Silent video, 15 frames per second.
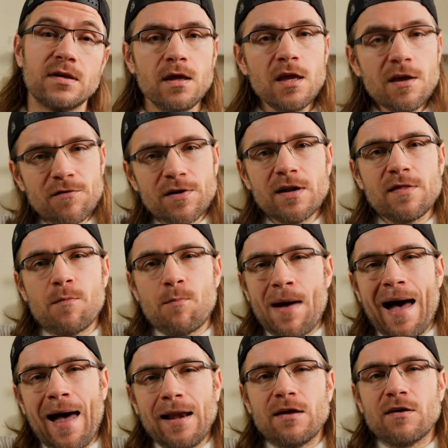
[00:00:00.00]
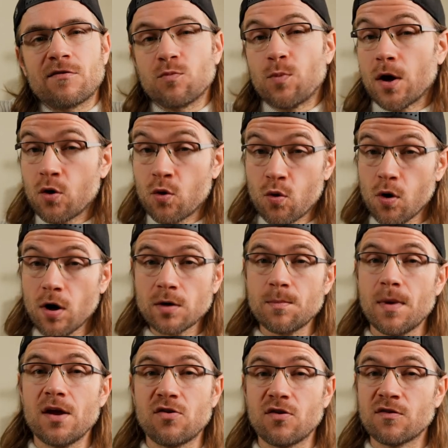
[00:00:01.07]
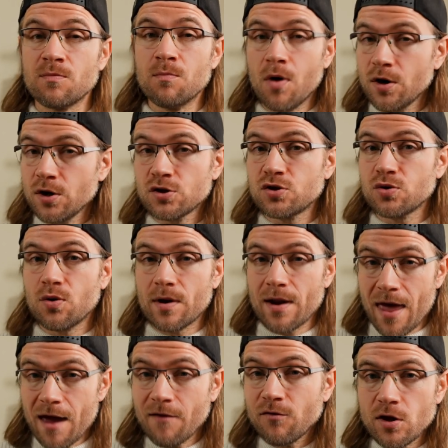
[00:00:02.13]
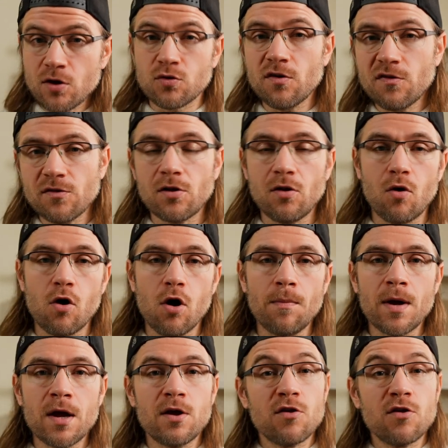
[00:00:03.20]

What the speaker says: Even in the palace, where court mages monitored every crystal orb,